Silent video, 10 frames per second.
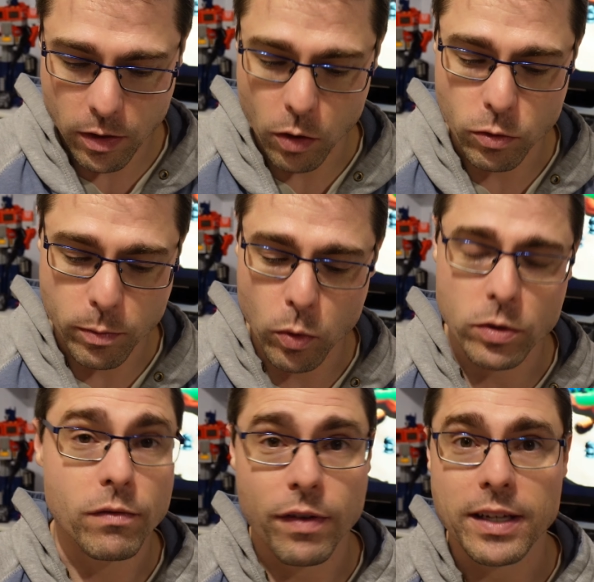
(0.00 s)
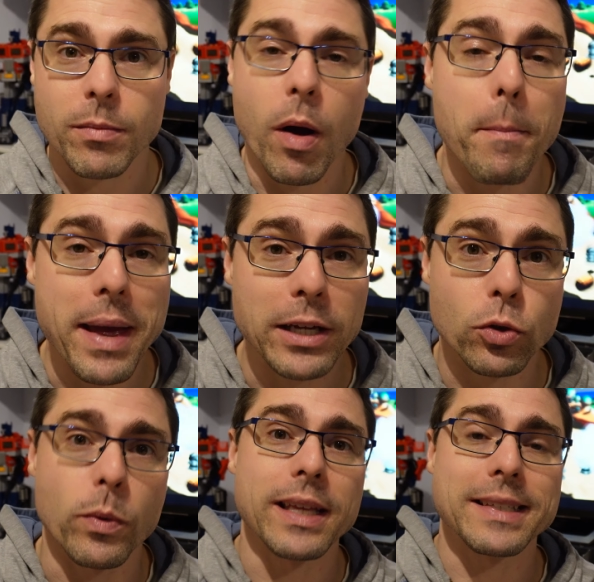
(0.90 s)
those boards and fixed them up and made
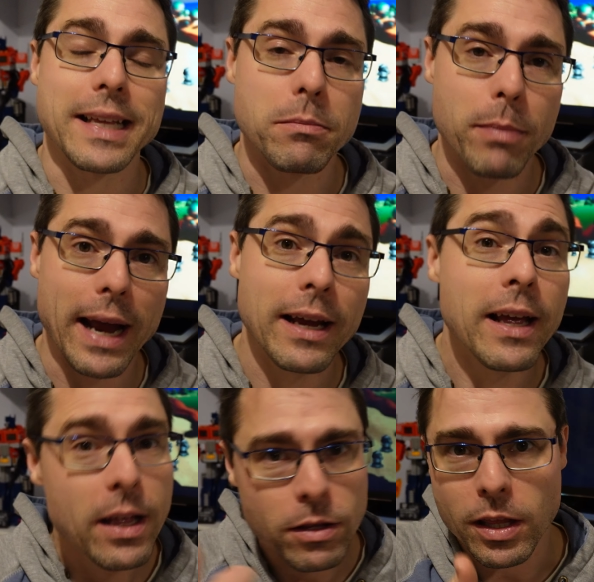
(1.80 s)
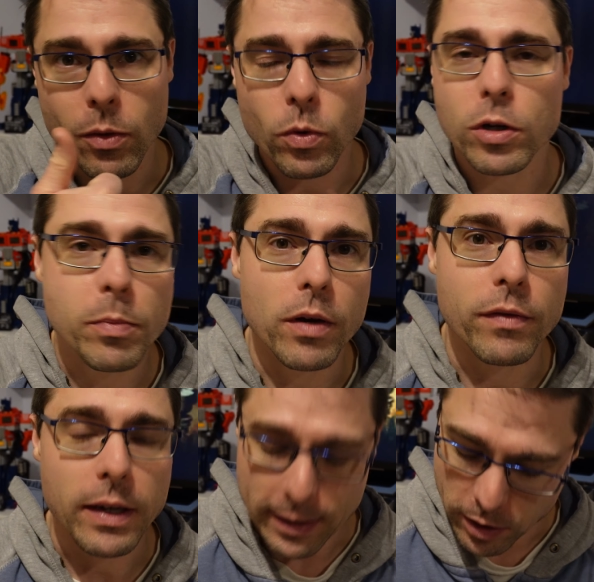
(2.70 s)
sure when they sent them back that they worked
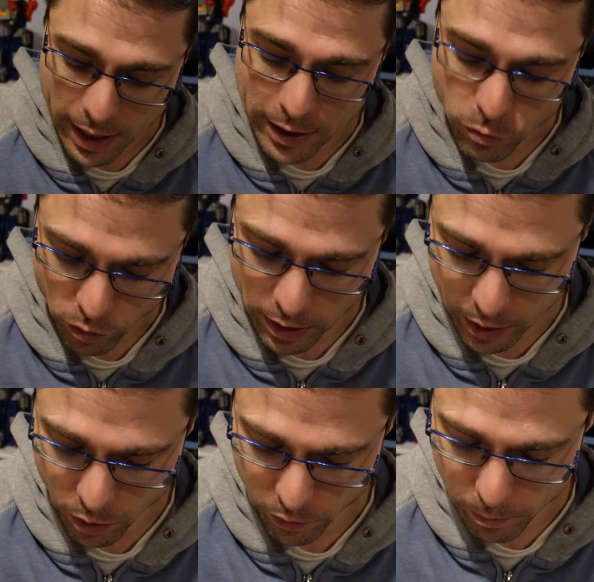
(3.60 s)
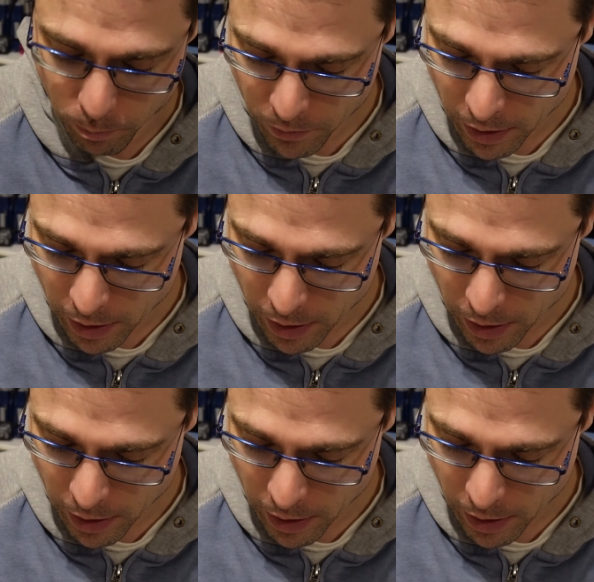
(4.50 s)
perfectly. So that's really good of them.